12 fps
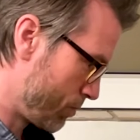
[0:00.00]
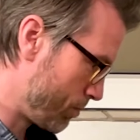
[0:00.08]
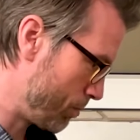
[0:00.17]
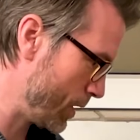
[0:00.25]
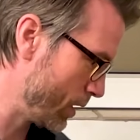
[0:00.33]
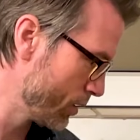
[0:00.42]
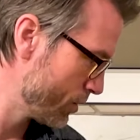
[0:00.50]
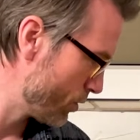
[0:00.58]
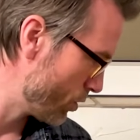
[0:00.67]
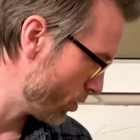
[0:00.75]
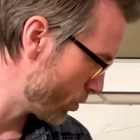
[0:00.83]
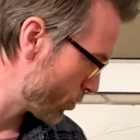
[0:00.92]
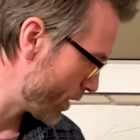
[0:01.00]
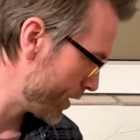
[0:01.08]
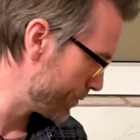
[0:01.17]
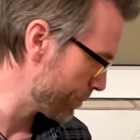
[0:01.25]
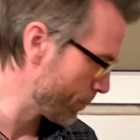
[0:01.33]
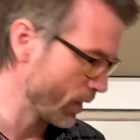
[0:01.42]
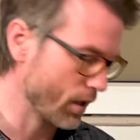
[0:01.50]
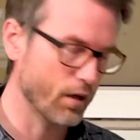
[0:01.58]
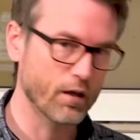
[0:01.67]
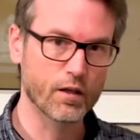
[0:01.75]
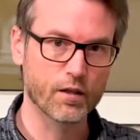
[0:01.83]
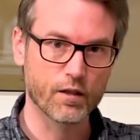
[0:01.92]
mill your own grain.
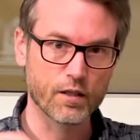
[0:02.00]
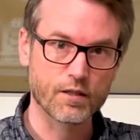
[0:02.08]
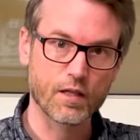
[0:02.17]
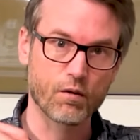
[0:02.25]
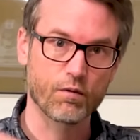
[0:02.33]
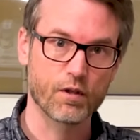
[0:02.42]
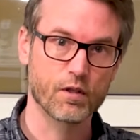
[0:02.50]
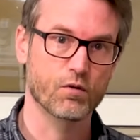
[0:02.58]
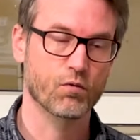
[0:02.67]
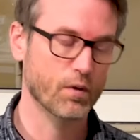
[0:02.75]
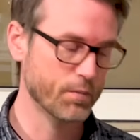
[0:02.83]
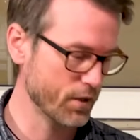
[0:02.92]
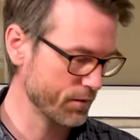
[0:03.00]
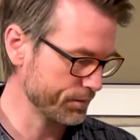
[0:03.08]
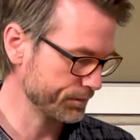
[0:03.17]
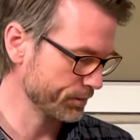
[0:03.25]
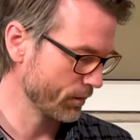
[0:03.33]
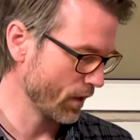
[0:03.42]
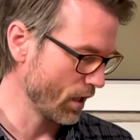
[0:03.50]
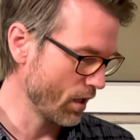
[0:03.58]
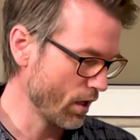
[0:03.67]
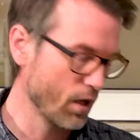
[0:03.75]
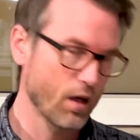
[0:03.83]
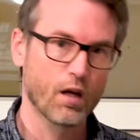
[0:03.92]
It's down in the description.
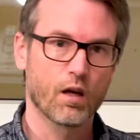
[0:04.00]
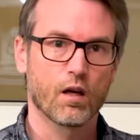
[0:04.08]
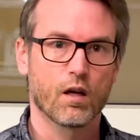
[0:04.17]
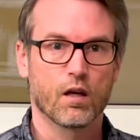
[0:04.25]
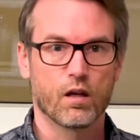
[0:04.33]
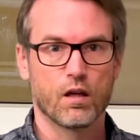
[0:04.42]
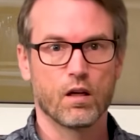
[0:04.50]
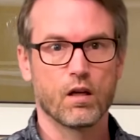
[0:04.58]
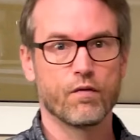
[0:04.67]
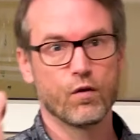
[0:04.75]
If you